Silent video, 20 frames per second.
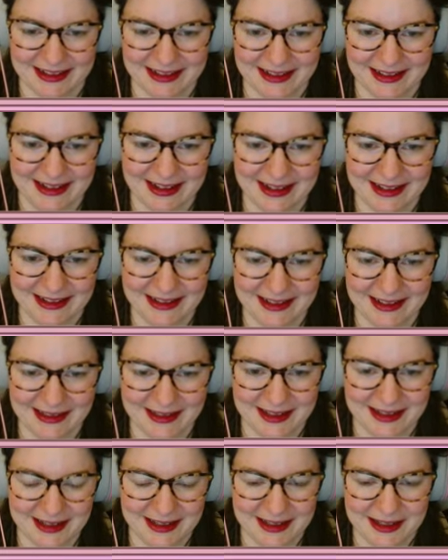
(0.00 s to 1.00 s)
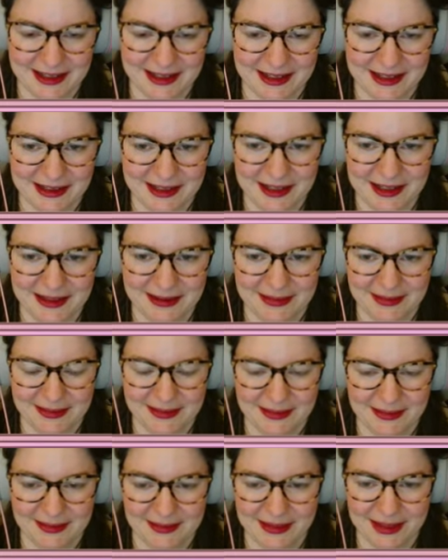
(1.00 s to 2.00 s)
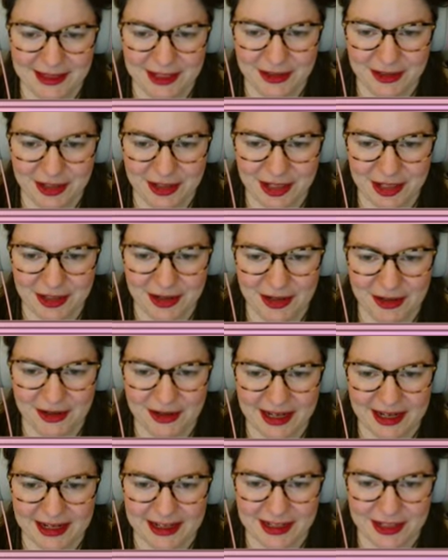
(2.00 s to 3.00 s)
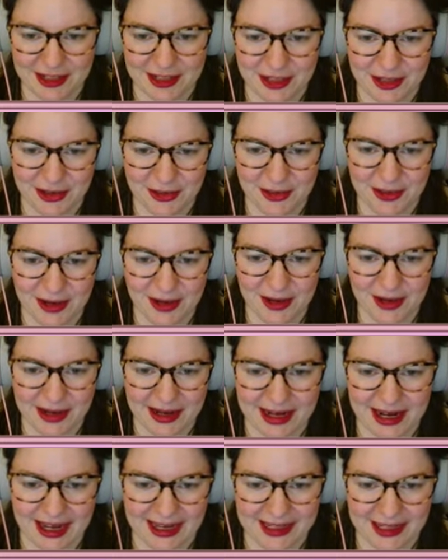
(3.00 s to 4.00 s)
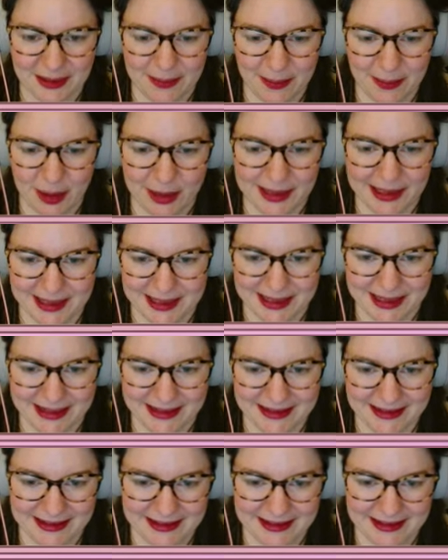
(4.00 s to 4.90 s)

Little Dutch organ, just so organised and bossy.